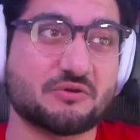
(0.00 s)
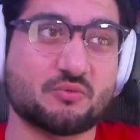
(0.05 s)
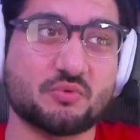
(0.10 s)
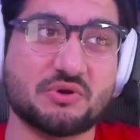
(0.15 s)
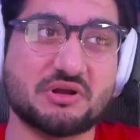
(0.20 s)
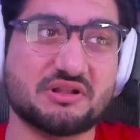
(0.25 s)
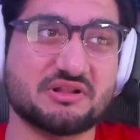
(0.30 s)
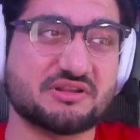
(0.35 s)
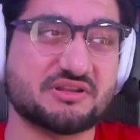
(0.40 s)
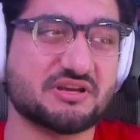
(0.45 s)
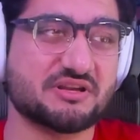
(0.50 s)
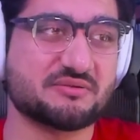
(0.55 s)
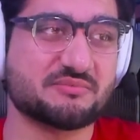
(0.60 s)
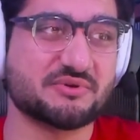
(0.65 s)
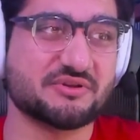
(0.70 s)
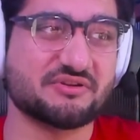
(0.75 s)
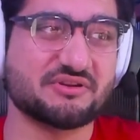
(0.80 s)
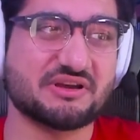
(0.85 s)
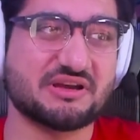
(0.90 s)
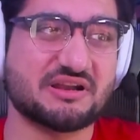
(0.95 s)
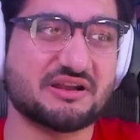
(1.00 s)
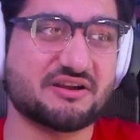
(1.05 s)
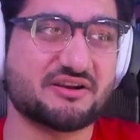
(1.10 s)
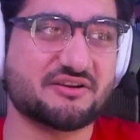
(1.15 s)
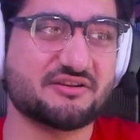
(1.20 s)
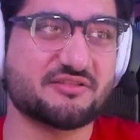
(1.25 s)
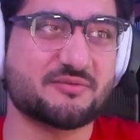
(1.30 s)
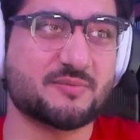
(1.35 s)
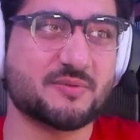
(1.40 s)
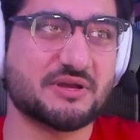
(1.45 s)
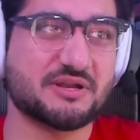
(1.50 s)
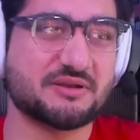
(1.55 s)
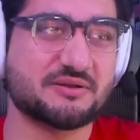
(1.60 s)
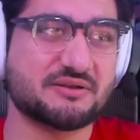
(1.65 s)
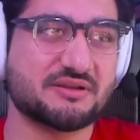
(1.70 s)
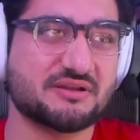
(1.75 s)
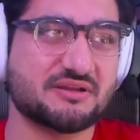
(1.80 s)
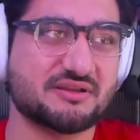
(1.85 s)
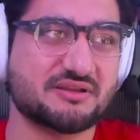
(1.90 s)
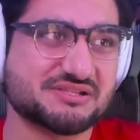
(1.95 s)
Well done, but you gotta
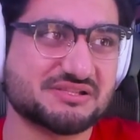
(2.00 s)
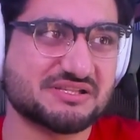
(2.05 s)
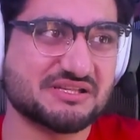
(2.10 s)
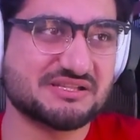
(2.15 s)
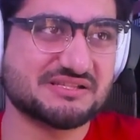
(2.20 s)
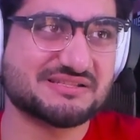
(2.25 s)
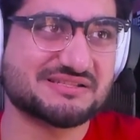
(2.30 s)
earthbend. Get